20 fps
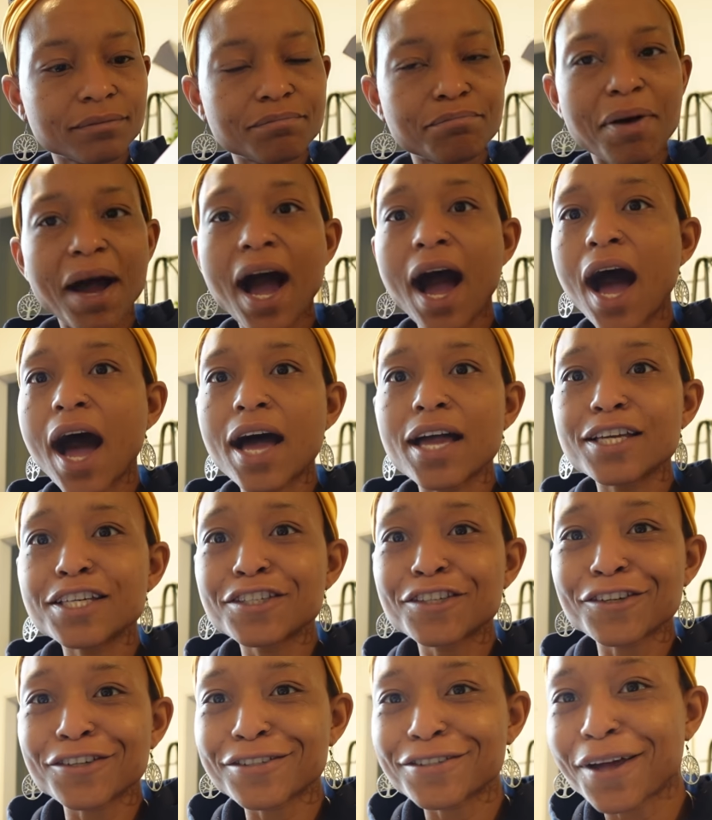pies
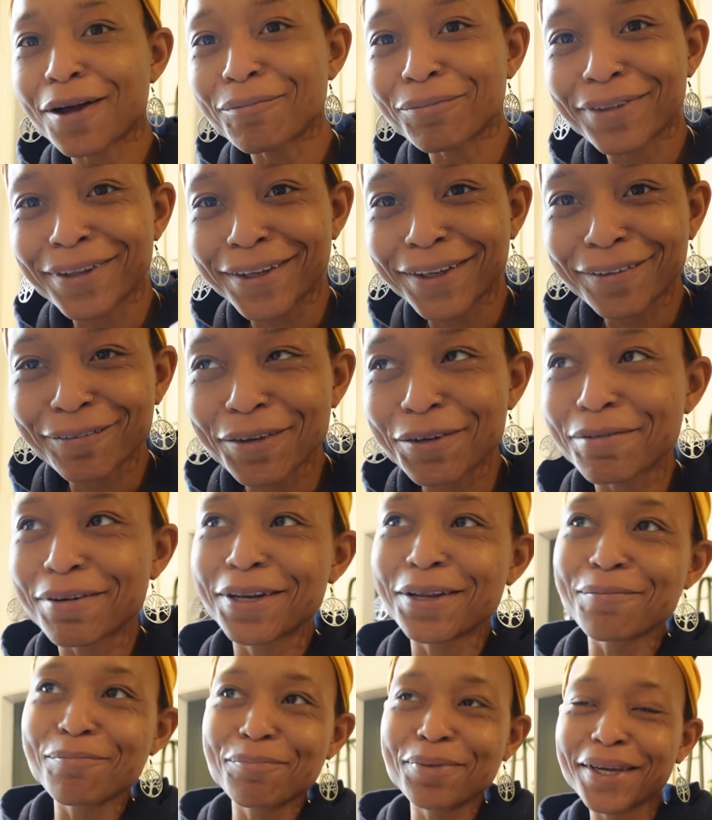or something. We went
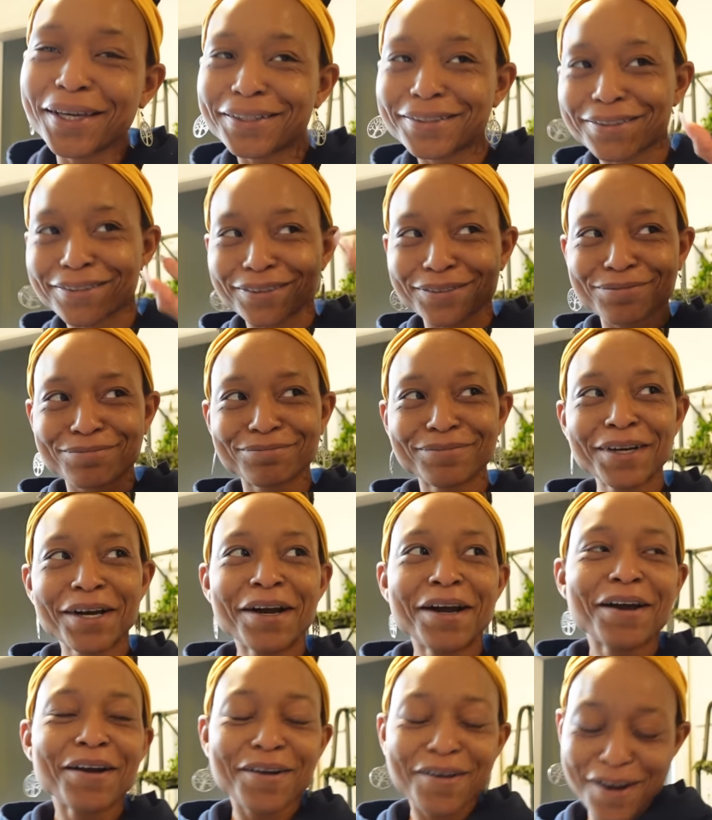and picked some
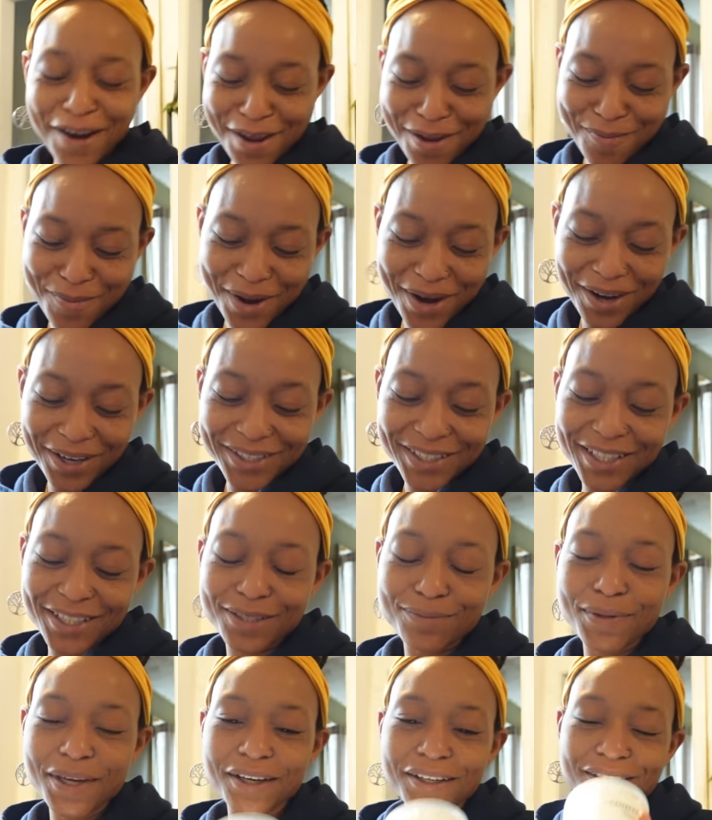cranberries. It
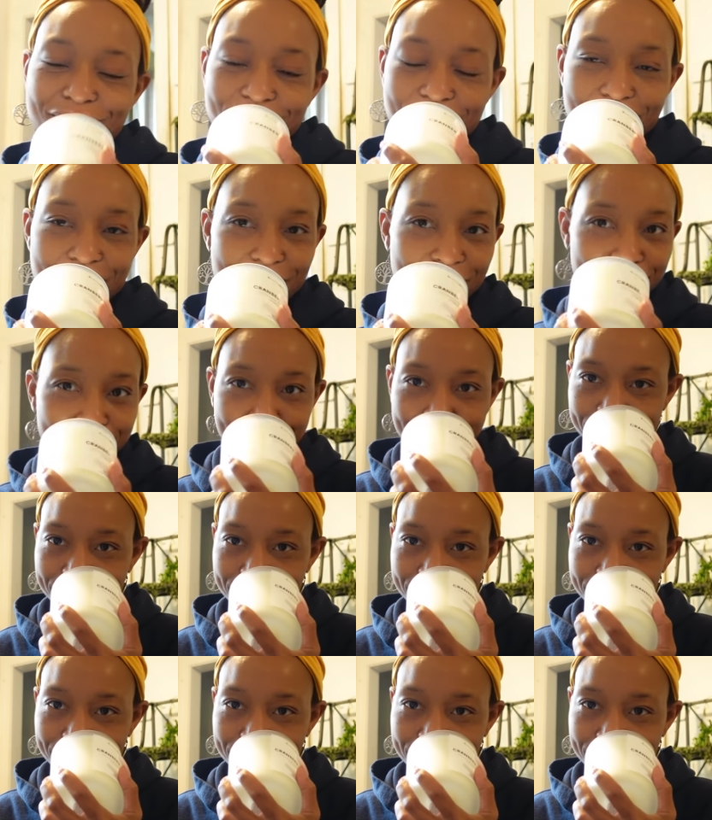smells very,